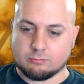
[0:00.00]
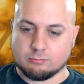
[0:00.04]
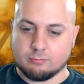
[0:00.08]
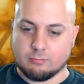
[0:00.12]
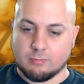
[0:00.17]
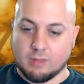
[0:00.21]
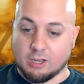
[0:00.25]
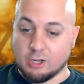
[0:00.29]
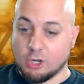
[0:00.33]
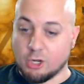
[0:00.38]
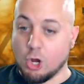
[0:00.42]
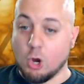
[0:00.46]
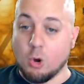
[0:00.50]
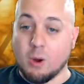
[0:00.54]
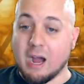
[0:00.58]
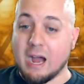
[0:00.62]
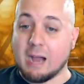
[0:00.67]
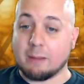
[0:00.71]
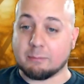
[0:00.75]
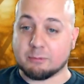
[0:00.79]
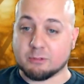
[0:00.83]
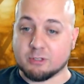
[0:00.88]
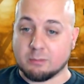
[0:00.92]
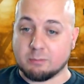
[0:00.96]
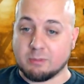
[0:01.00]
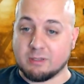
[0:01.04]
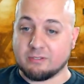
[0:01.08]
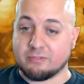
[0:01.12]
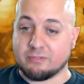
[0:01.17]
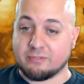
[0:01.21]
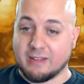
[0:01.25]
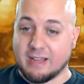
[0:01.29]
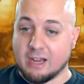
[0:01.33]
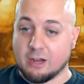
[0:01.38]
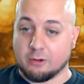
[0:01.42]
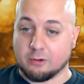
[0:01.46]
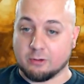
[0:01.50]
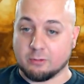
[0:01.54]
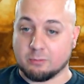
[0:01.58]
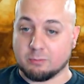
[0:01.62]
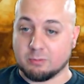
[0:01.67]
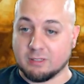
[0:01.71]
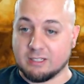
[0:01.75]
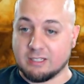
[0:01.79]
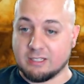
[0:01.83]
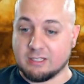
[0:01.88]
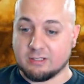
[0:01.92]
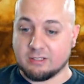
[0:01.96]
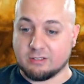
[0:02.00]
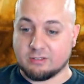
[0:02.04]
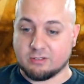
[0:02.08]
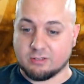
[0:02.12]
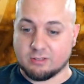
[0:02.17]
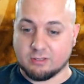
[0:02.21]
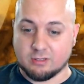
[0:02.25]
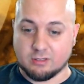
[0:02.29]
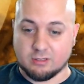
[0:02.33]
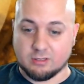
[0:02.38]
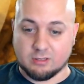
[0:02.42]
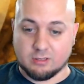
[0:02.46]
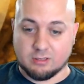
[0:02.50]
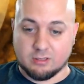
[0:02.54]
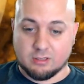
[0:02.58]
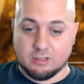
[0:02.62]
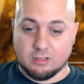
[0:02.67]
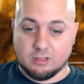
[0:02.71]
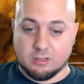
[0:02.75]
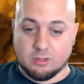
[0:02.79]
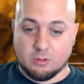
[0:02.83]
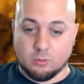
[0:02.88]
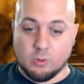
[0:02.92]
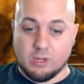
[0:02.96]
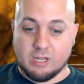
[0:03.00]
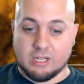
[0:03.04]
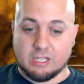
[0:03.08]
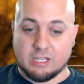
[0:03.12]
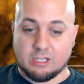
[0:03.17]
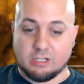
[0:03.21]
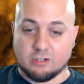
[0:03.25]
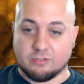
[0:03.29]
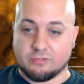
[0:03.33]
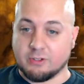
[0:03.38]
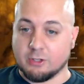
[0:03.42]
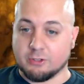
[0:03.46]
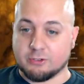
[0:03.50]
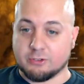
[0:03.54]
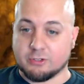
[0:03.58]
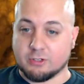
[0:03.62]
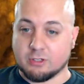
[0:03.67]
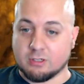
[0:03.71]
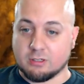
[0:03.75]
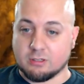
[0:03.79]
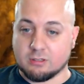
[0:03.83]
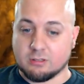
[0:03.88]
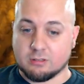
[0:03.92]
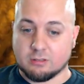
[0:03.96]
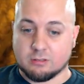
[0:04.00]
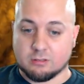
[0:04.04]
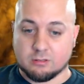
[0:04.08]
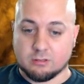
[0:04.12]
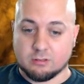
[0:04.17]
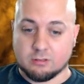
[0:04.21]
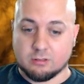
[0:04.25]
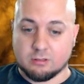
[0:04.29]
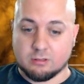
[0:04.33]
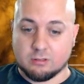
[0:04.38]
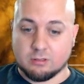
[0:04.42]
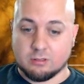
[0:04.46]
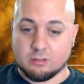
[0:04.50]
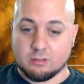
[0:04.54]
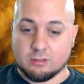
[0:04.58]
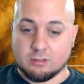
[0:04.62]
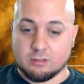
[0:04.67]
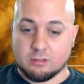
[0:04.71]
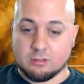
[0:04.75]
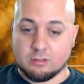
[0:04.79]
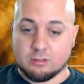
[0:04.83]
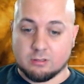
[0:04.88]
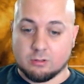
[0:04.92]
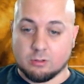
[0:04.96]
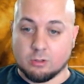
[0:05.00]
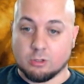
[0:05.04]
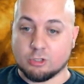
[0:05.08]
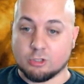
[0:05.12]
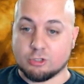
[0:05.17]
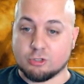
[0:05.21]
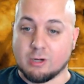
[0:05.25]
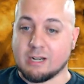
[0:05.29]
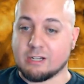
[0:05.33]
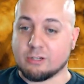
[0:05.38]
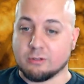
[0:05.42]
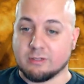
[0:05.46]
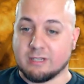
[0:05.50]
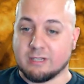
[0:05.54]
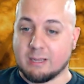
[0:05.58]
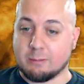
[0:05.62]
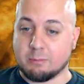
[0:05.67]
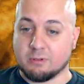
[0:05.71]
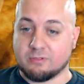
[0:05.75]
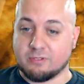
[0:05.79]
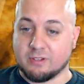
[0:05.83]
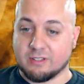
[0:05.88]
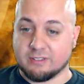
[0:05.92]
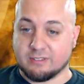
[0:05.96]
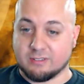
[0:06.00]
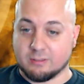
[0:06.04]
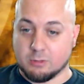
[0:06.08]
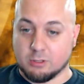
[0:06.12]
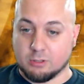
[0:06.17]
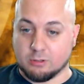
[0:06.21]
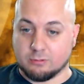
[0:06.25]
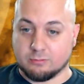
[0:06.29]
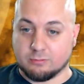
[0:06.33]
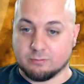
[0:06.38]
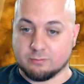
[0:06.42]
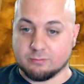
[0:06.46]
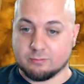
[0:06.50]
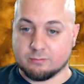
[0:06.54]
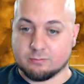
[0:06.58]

No hops could be found. Please weaken your filter or try to enable fuzzy mode.